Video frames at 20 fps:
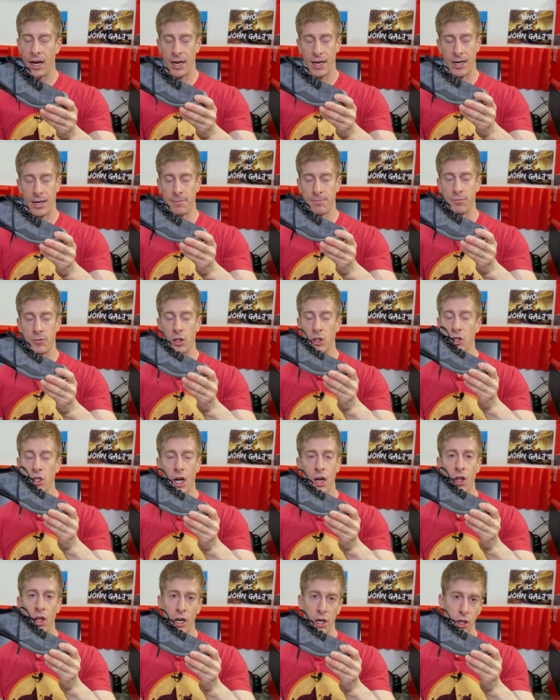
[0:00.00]
um, there's
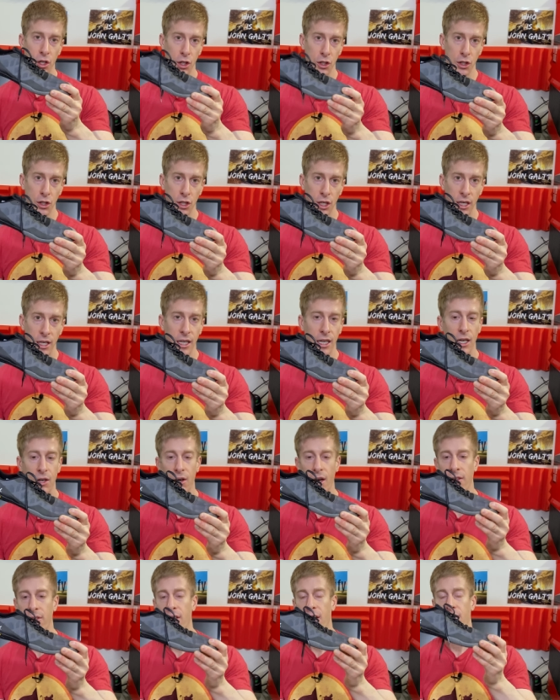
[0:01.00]
not a lot of cushion in here
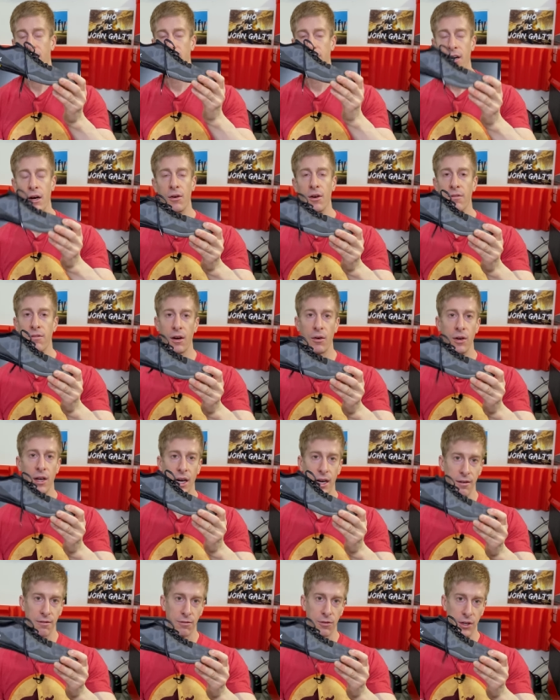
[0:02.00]
and they're very, very
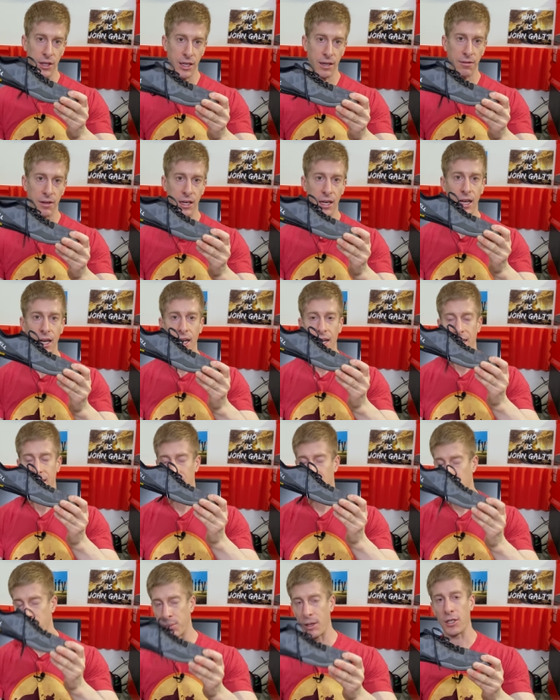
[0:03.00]
unforgiving,
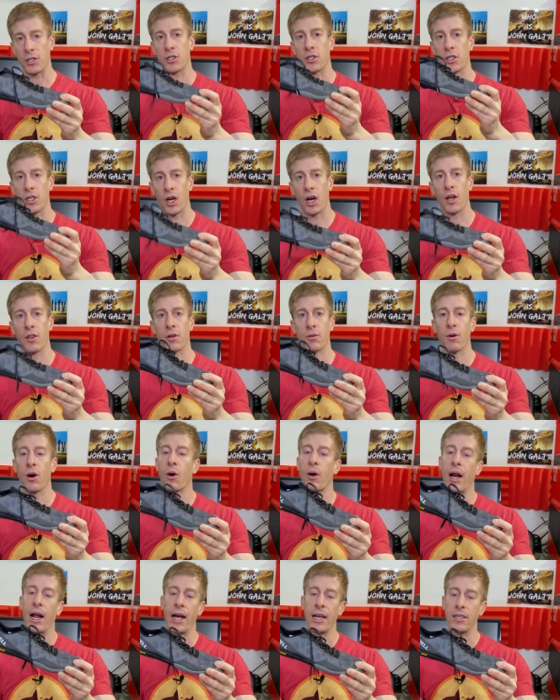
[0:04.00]
especially on the
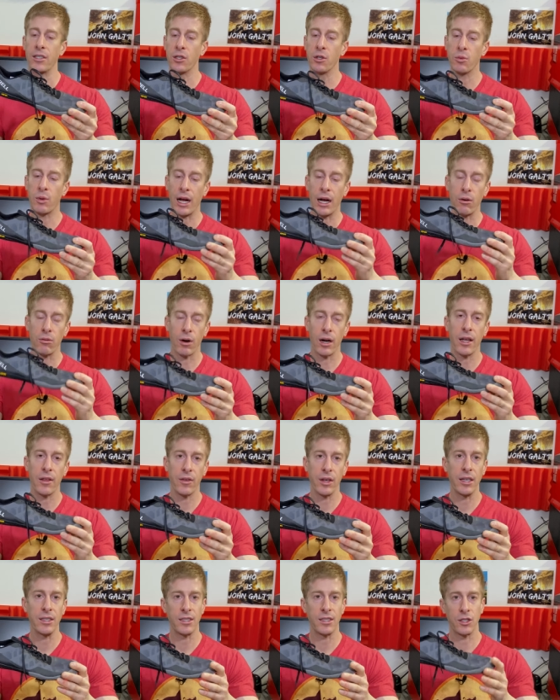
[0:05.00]
road. I When I run in
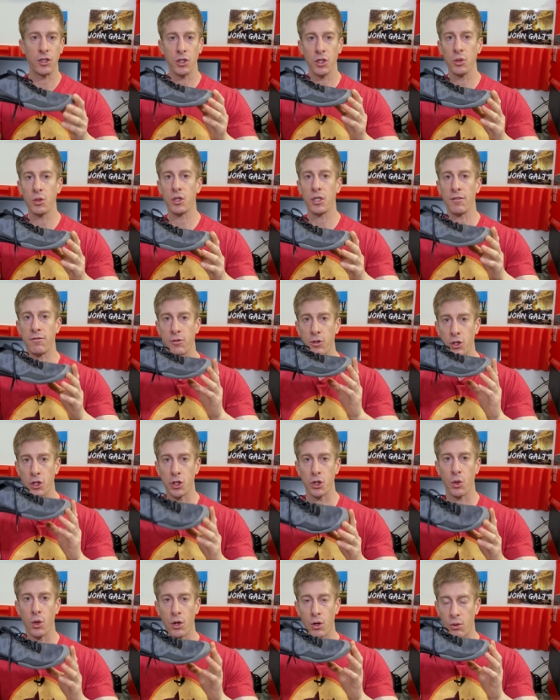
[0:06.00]
these, it's usually for
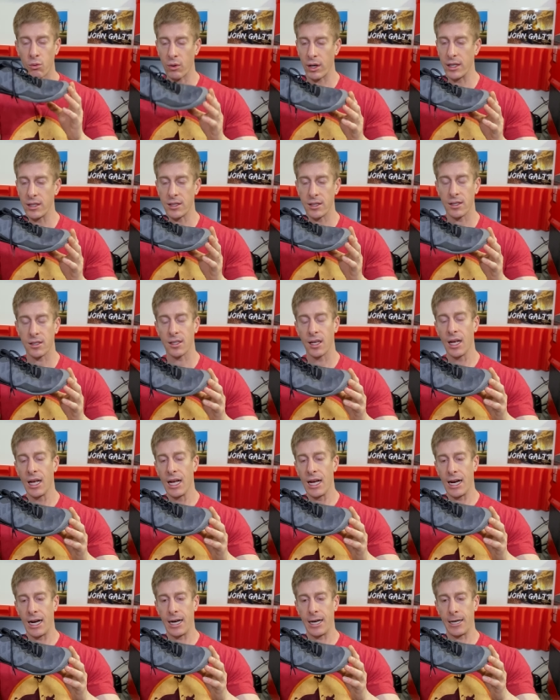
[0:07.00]
shorter races,
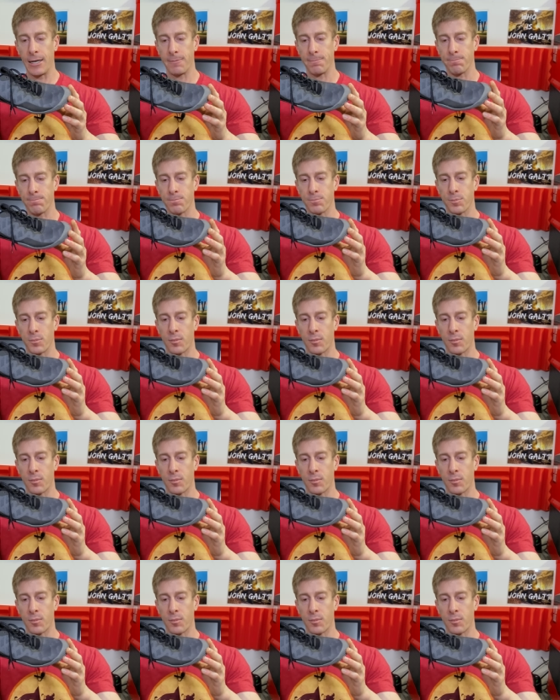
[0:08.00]
um,